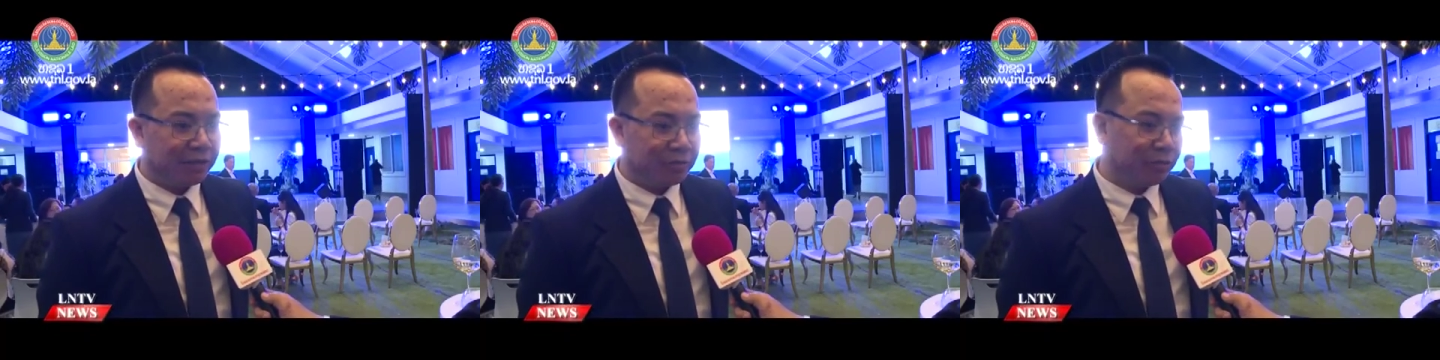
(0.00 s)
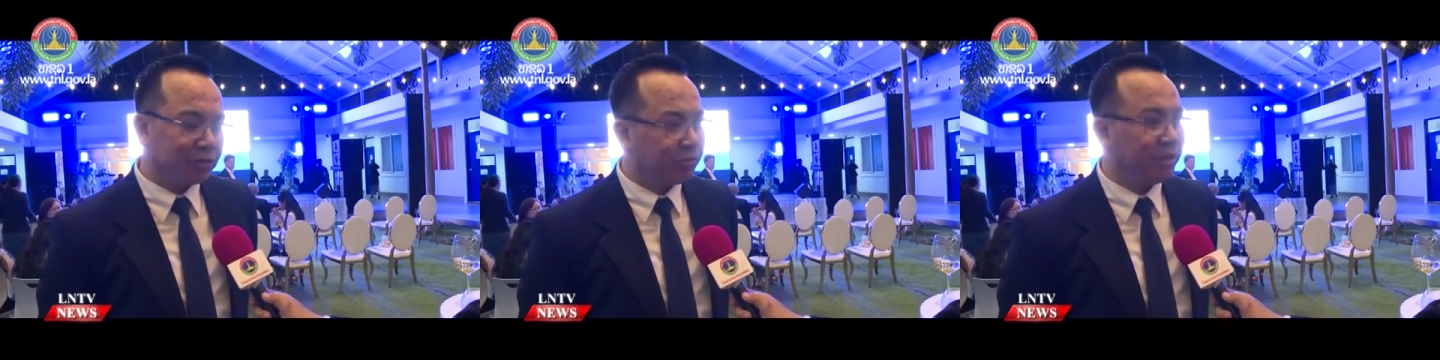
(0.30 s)
the
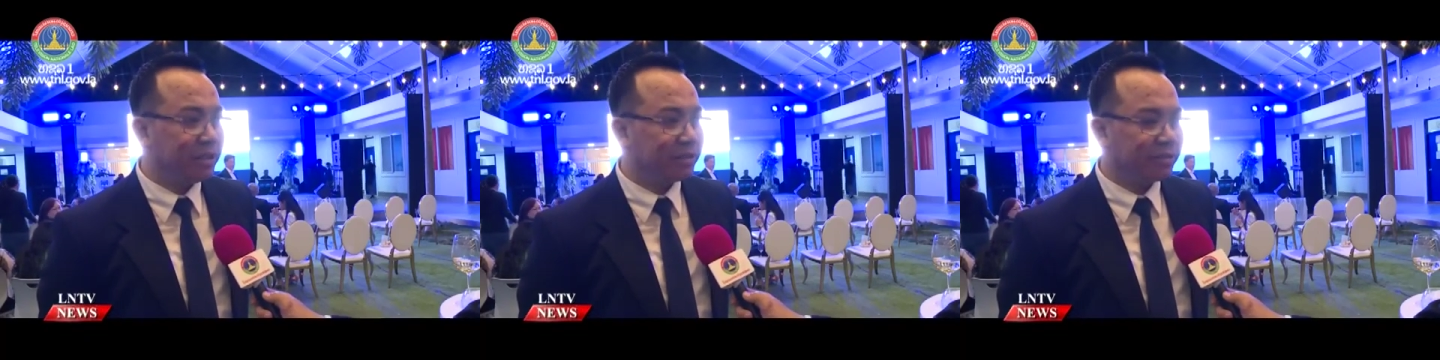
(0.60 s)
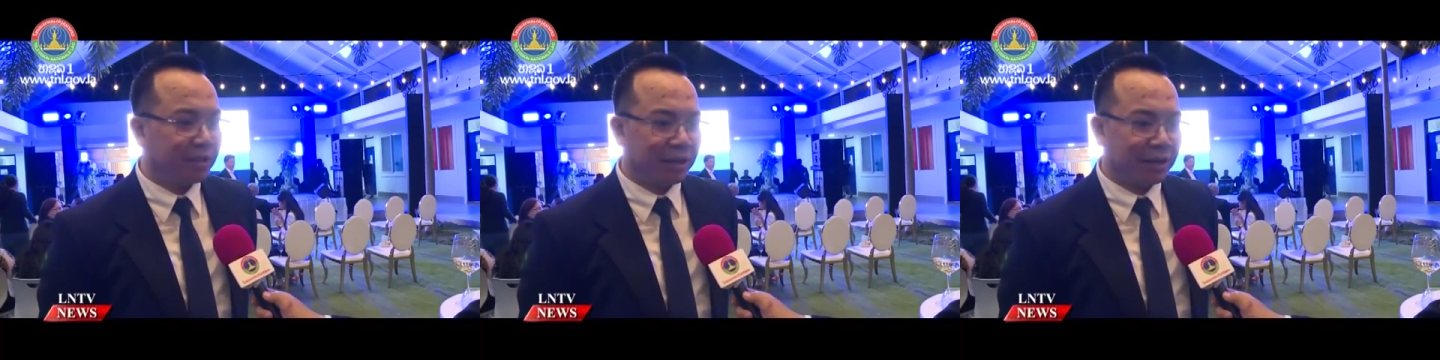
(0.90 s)
two or three
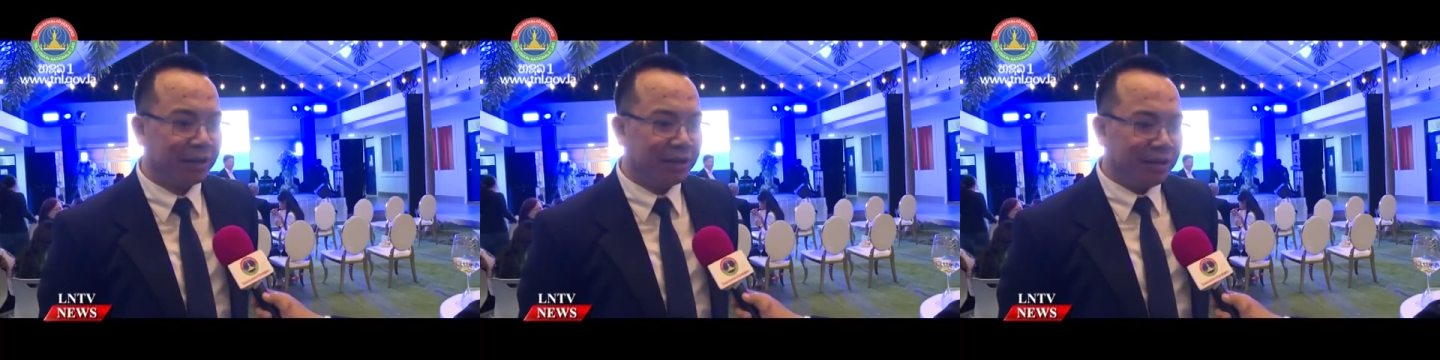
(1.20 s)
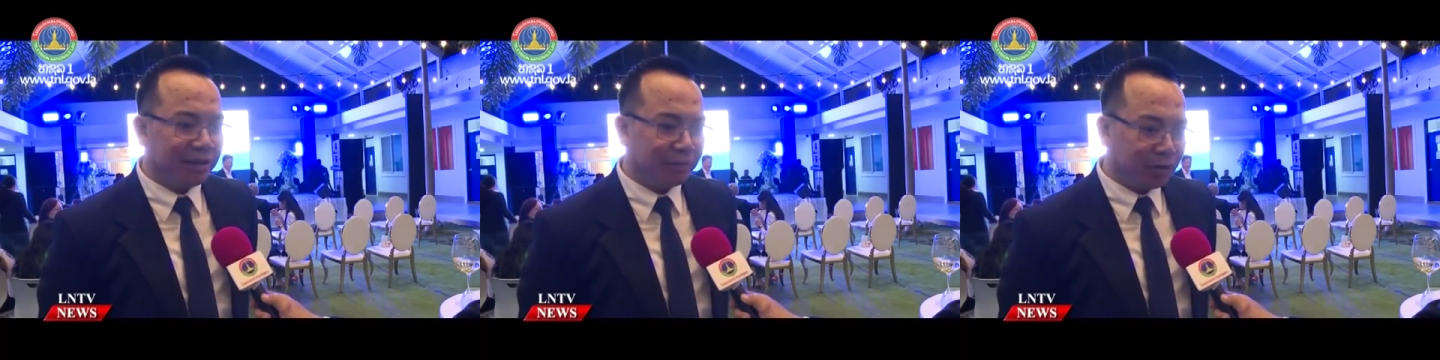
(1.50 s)
years uh,
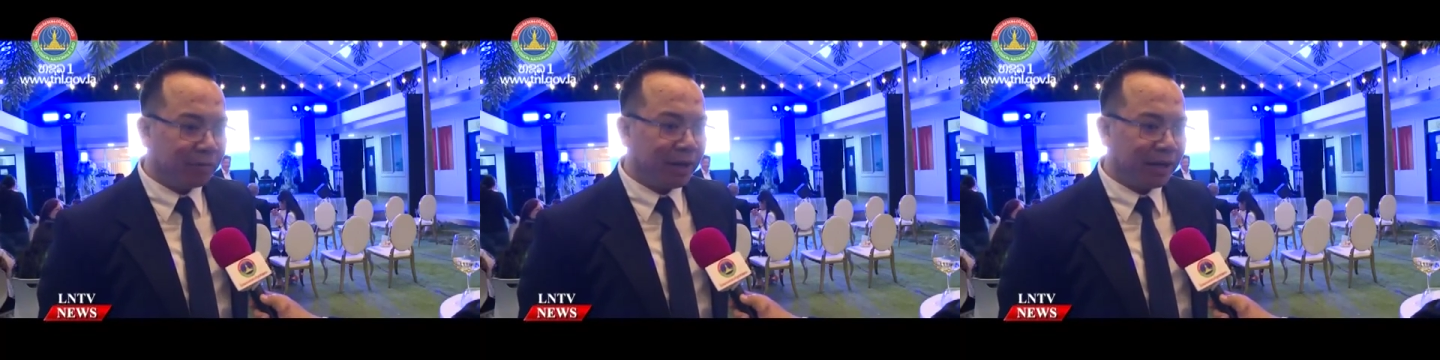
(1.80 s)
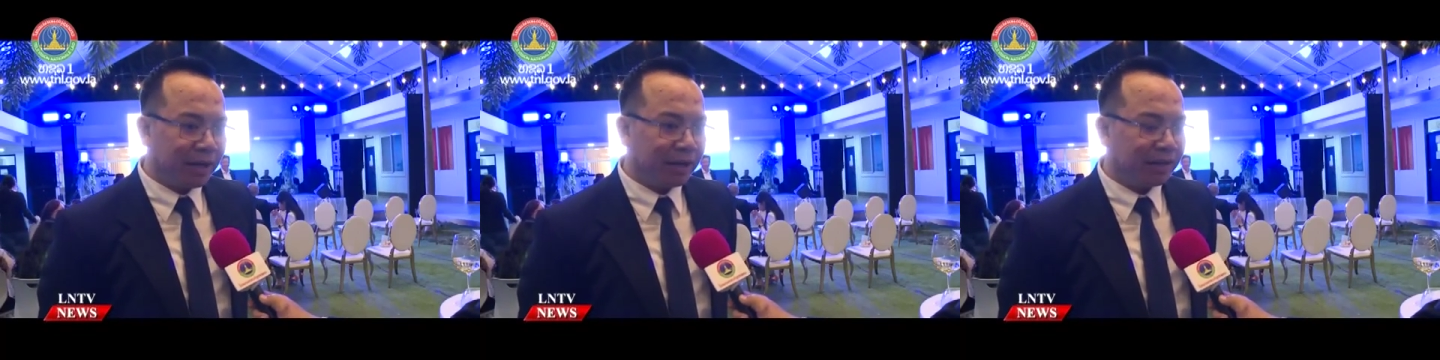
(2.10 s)
diploma
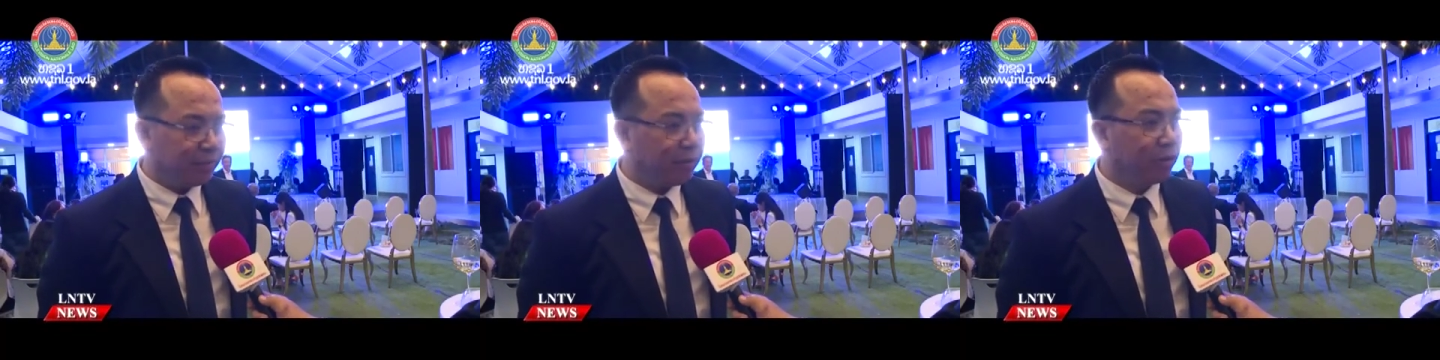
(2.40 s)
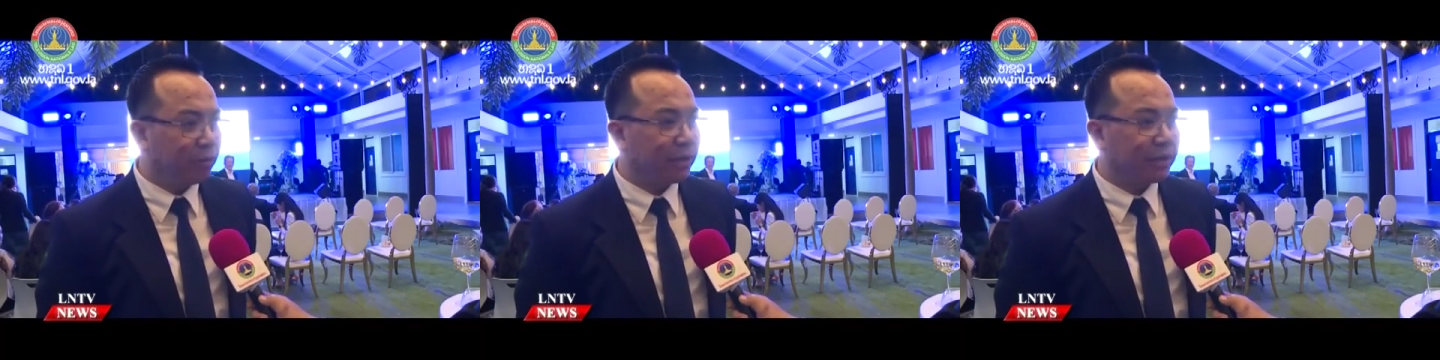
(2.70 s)
and higher
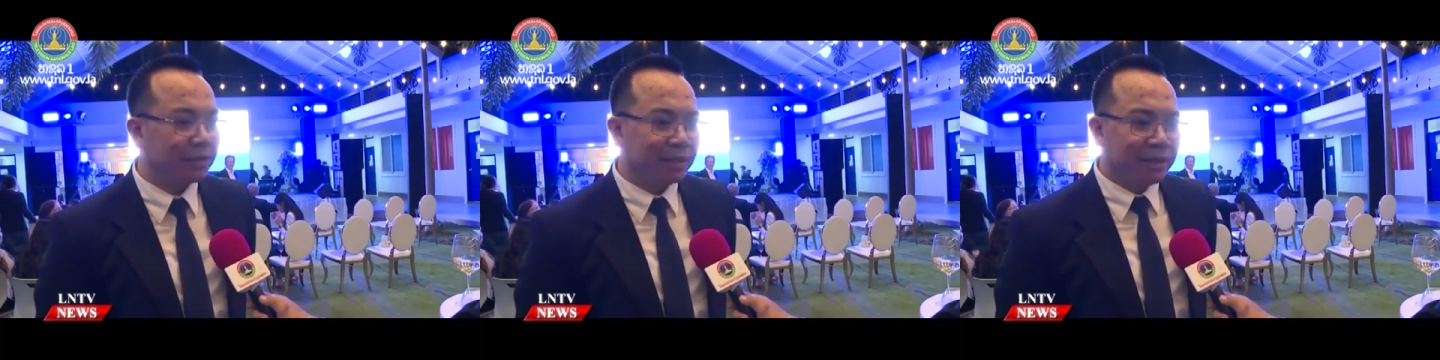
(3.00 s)
diploma